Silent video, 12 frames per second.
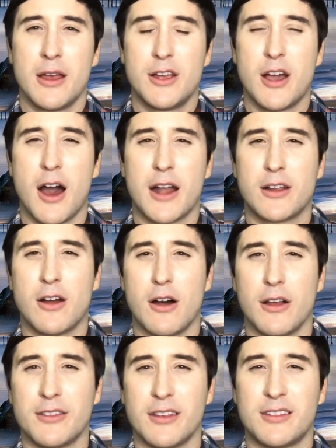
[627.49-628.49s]
God
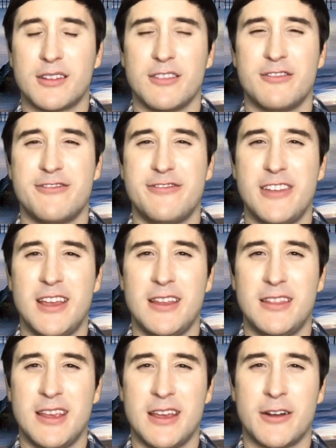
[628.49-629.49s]
calls us to
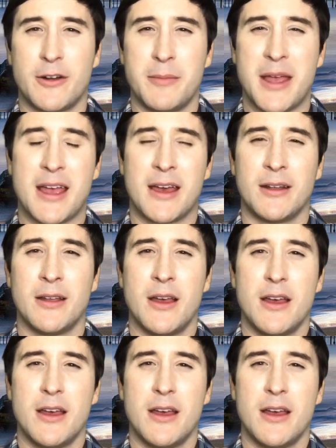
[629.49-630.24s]
feed the inner man,